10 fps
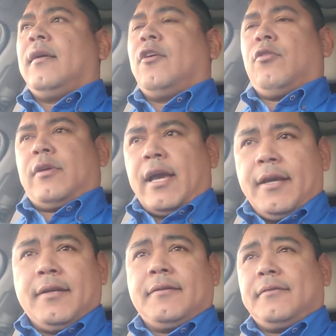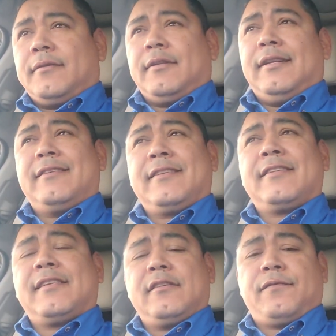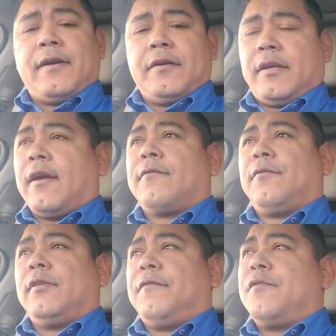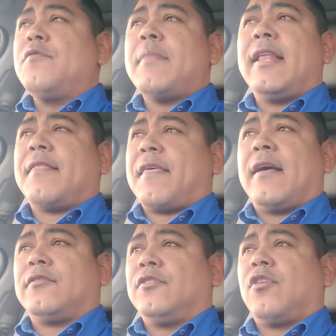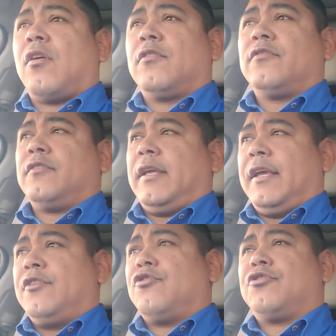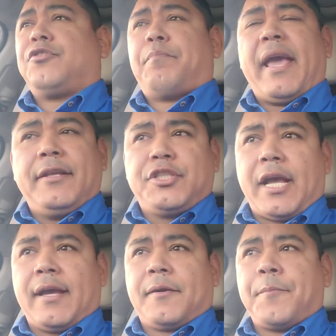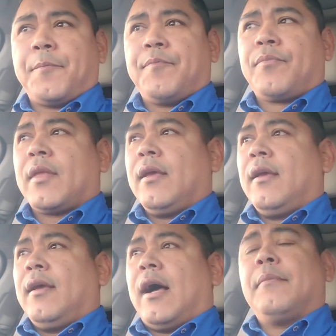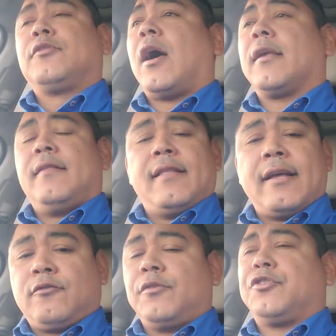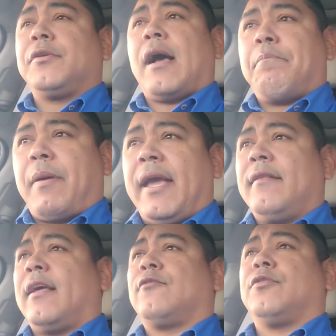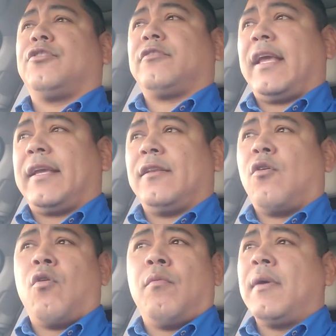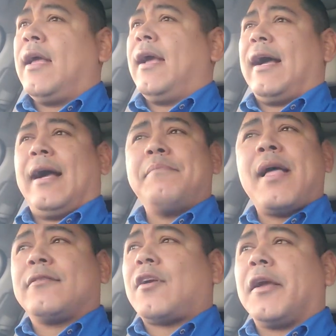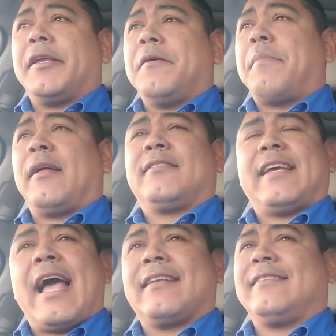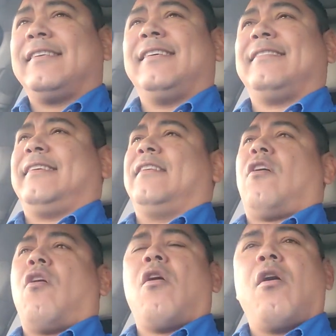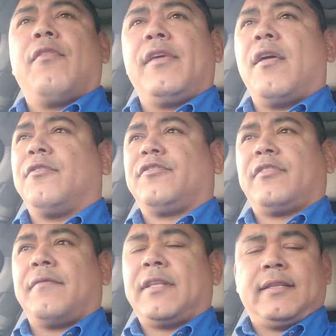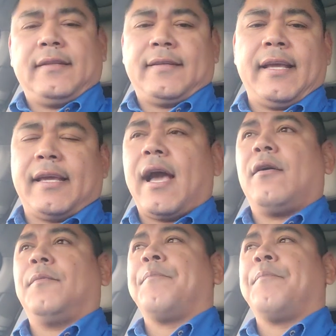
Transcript: Okay? Listen to this very carefully. If you made $1,000 in your paycheck, I'm talking that's what you got paid, that's what you're taking home. I'm not talking about taxes and all the other stuff that they take out.